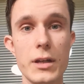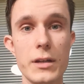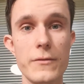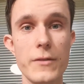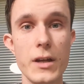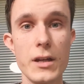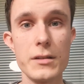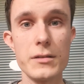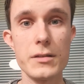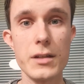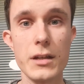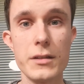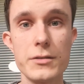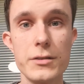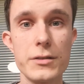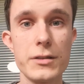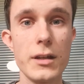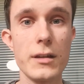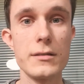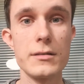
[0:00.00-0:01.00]
advanced
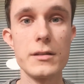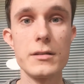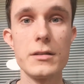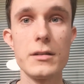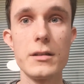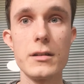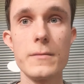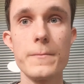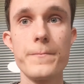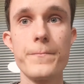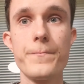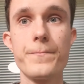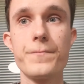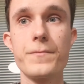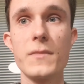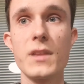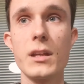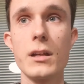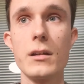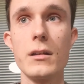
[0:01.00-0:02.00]
exercises here
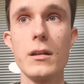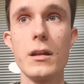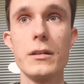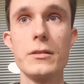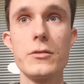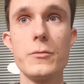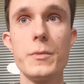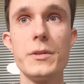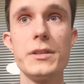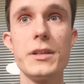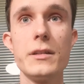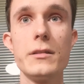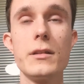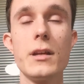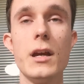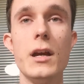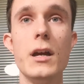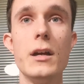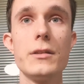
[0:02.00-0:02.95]
I'd like to present.